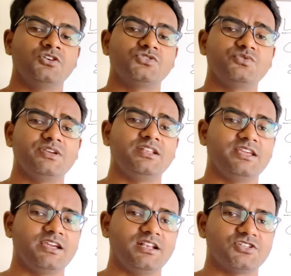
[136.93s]
So
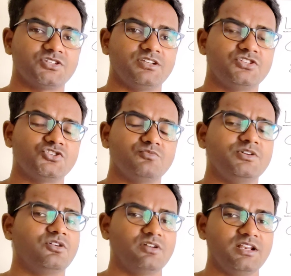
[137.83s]
in English it should
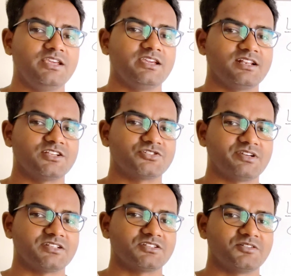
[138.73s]
be only English,
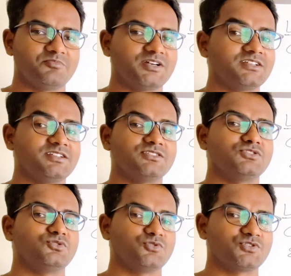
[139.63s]
right? But it
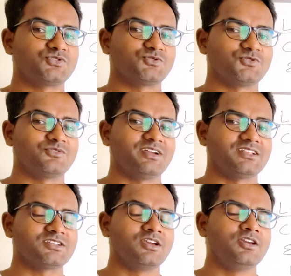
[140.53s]
is not so, right?